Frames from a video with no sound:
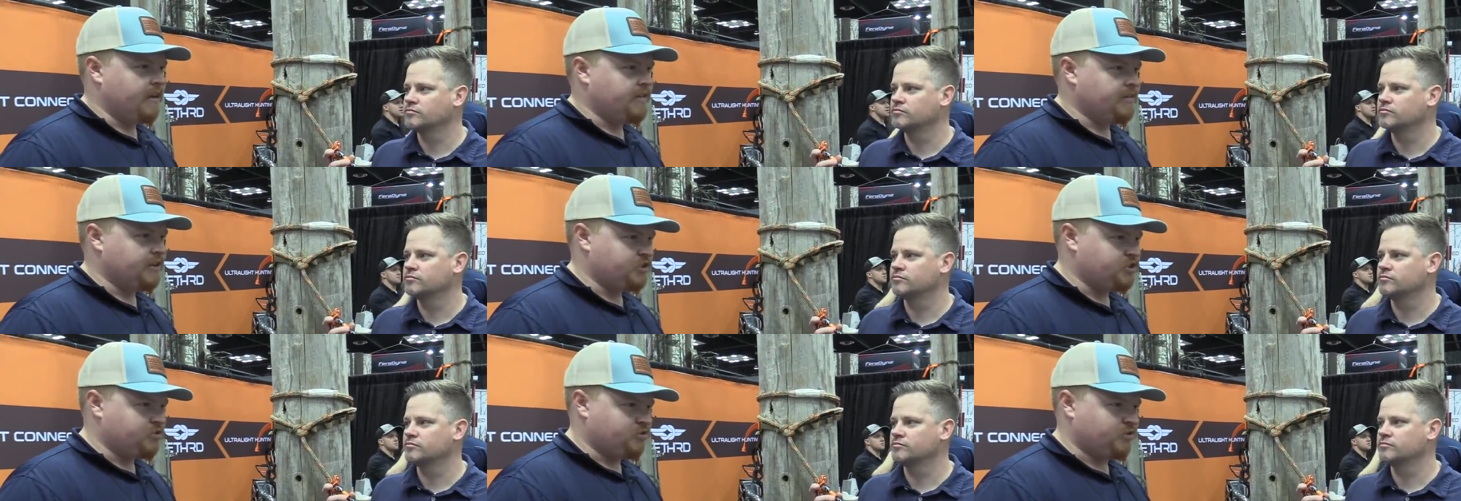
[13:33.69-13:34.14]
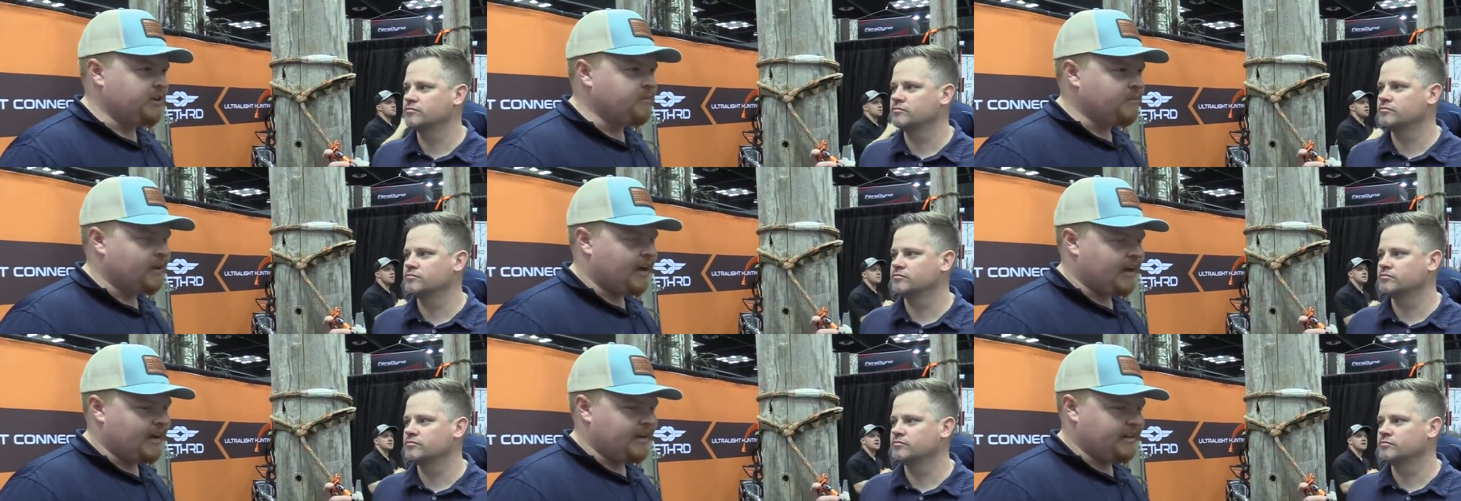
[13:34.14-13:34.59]
Speaker 1: the
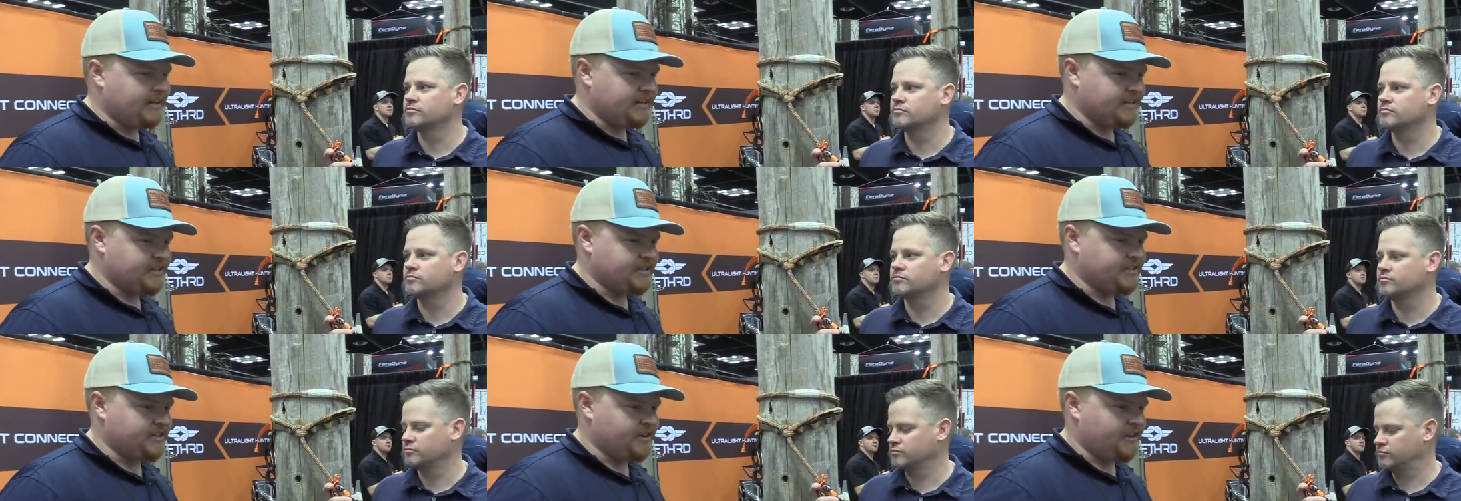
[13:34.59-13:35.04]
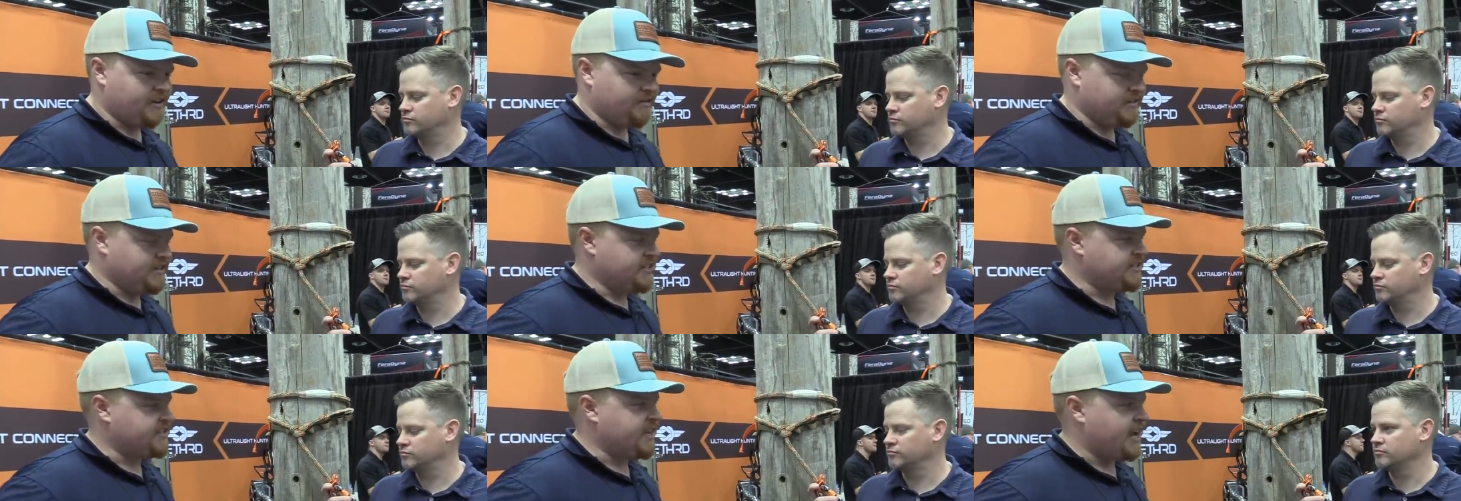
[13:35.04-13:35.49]
streamlinedness of
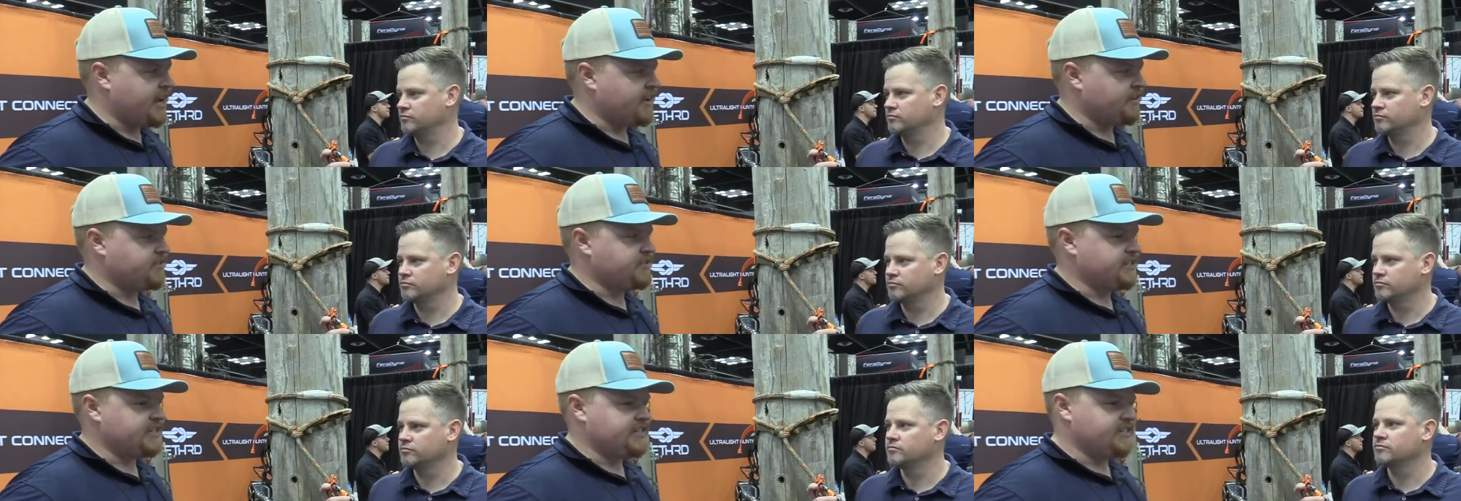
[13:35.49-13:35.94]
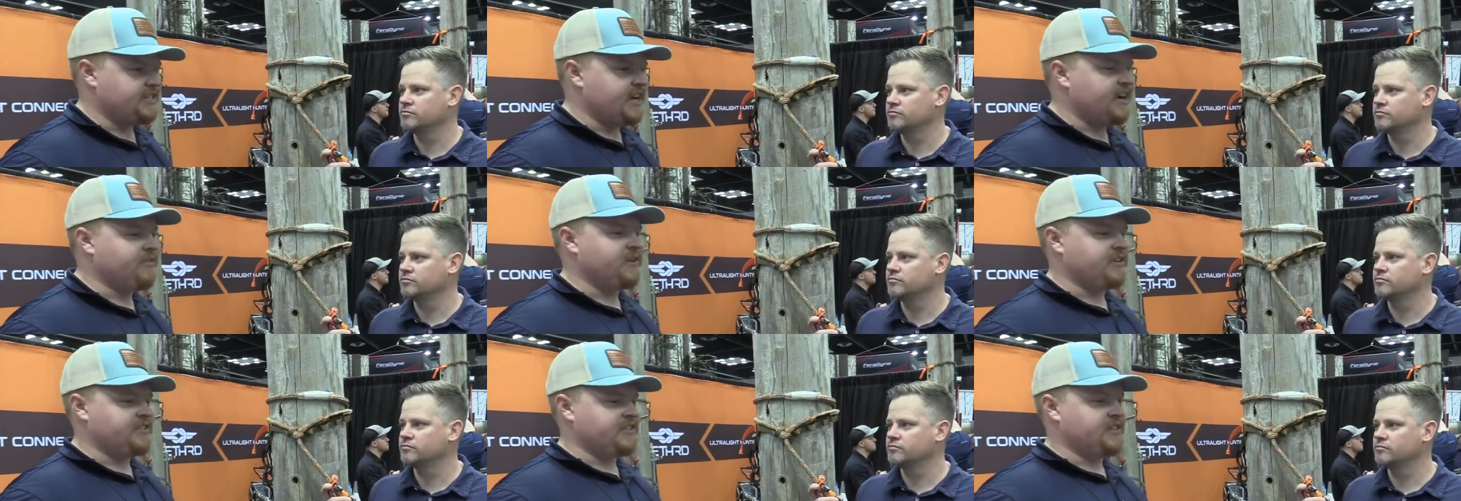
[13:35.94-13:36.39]
these saddles is
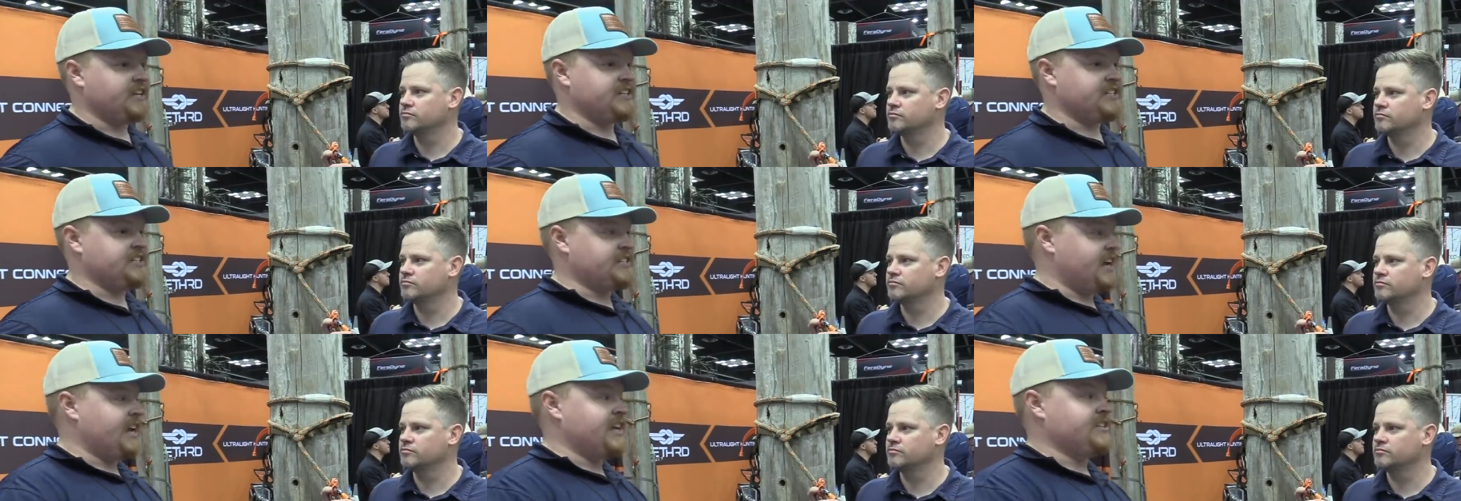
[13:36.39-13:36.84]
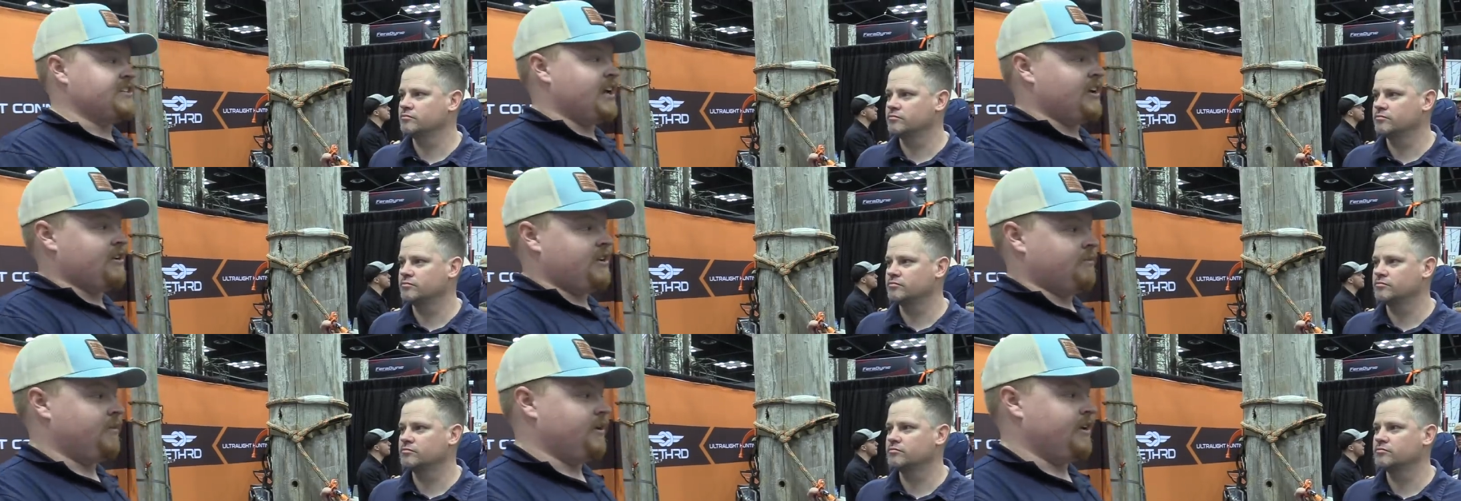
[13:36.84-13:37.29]
definitely something that stands
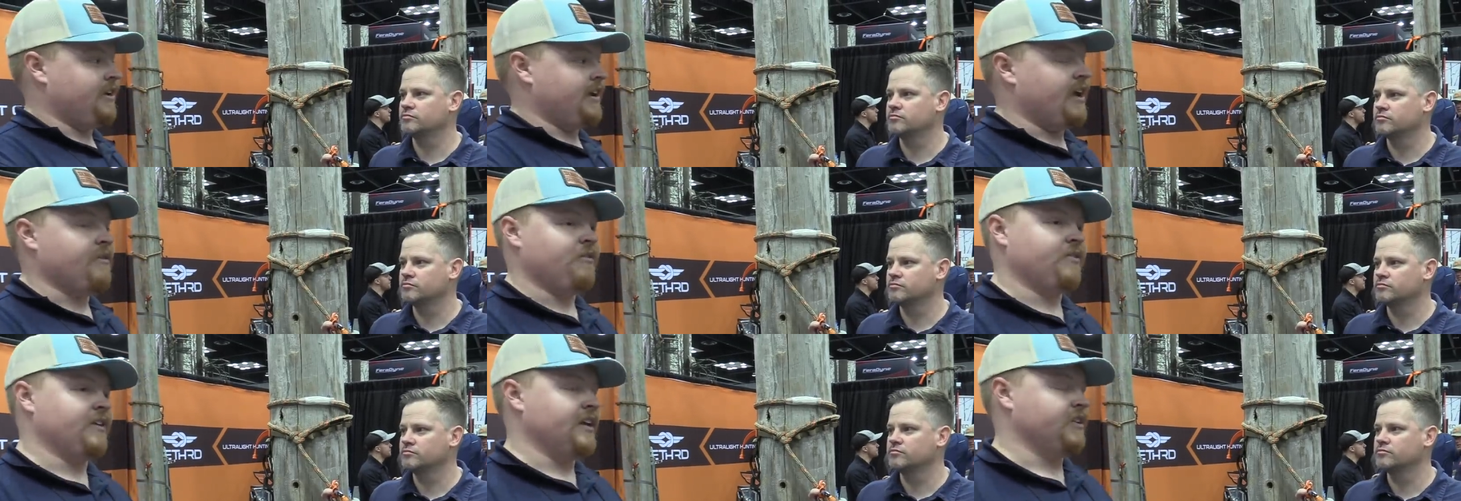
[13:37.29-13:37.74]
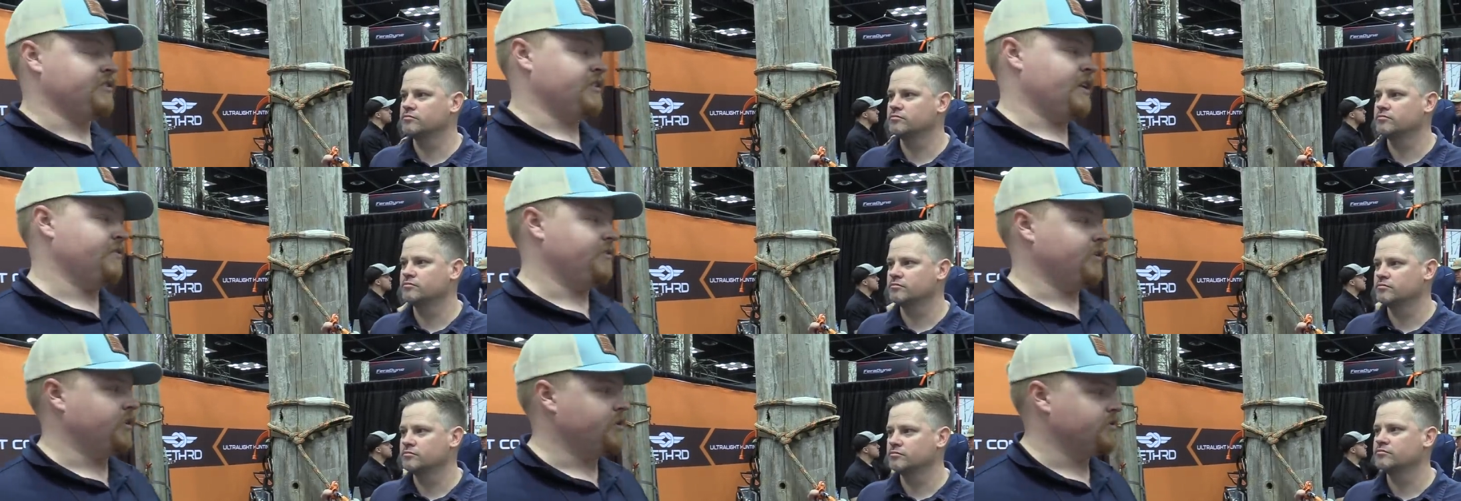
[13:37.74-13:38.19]
out among everything else
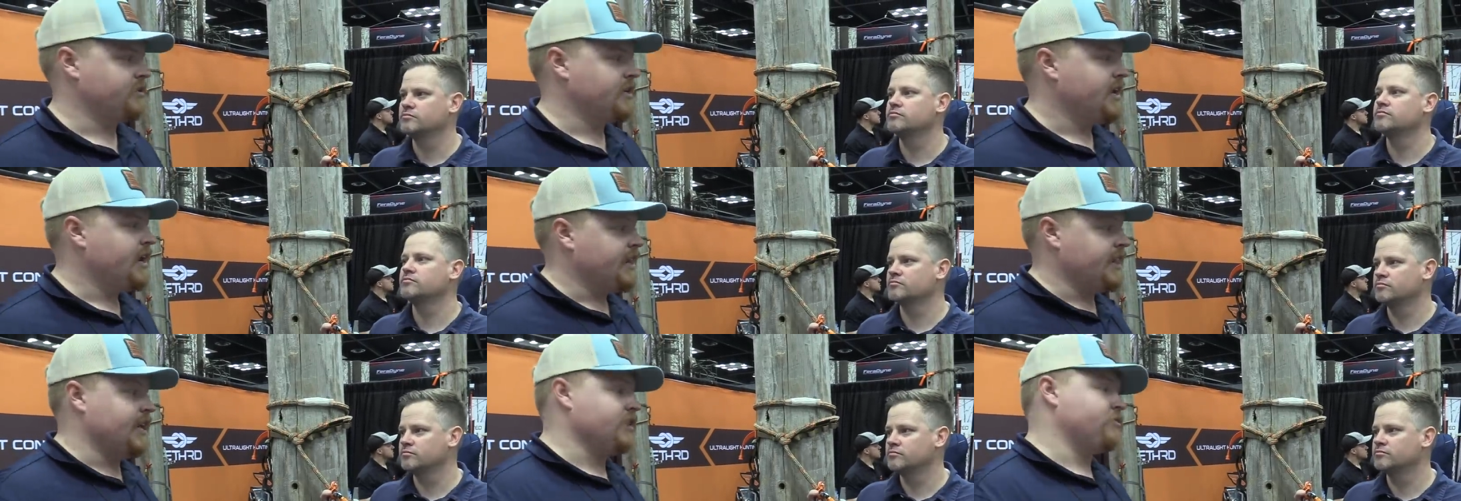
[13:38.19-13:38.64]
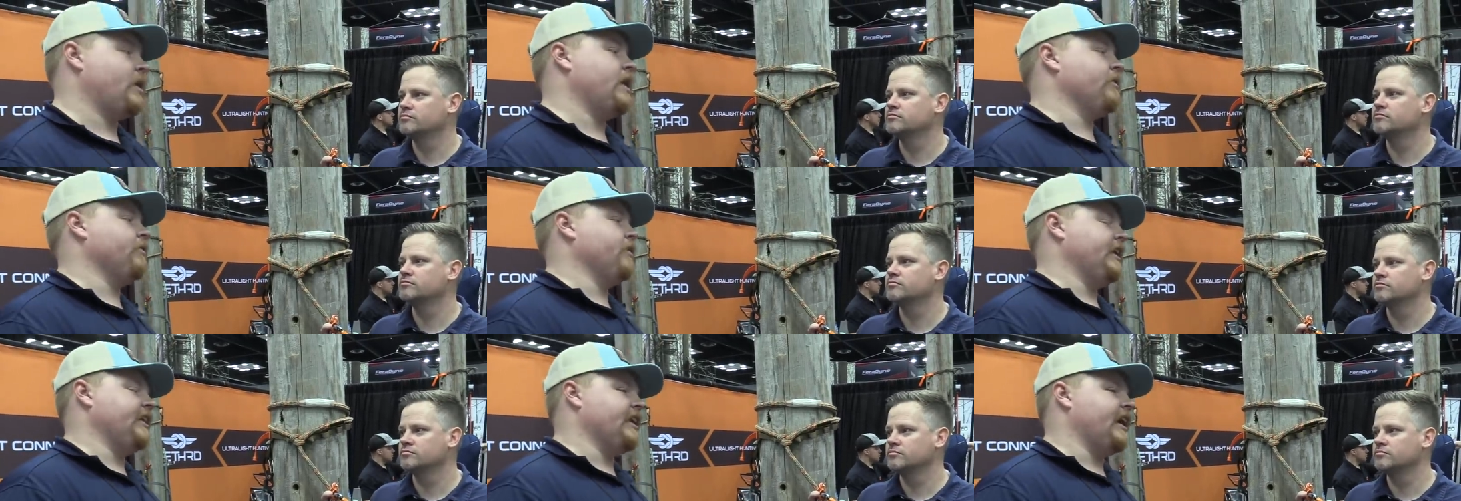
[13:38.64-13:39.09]
I've used. And that's what I
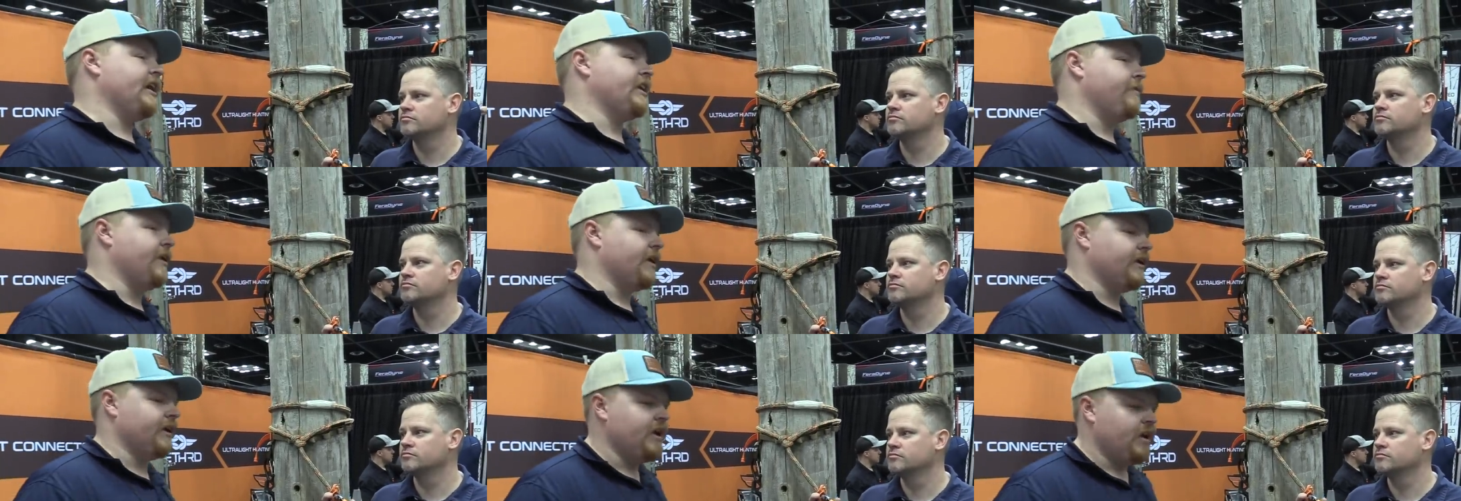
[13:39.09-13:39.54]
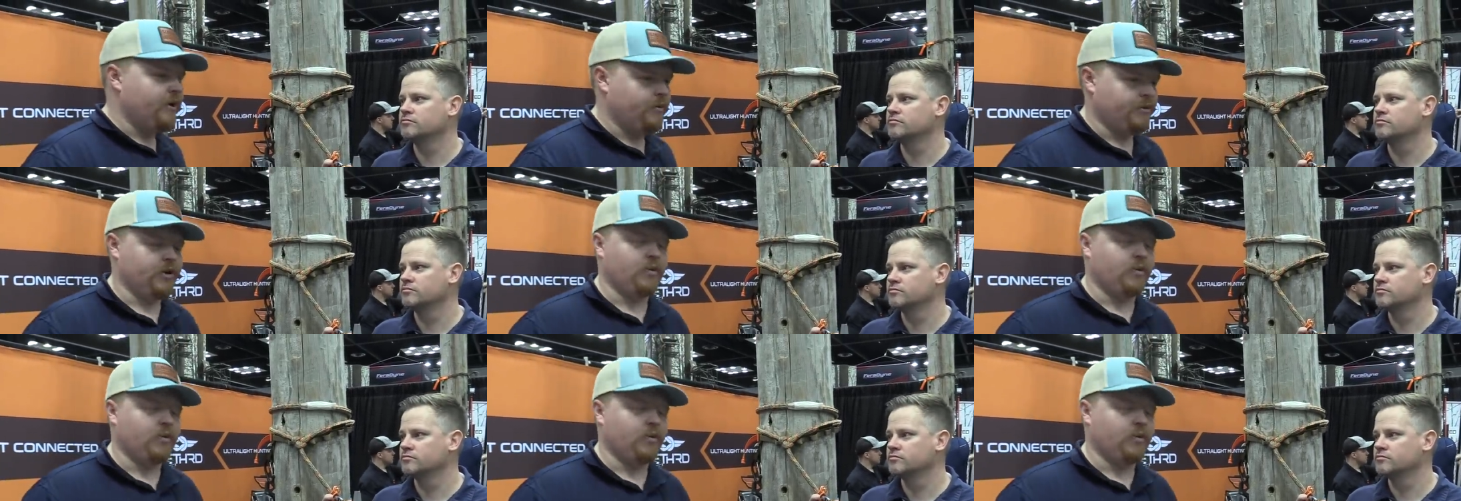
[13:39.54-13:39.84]
really like about it. When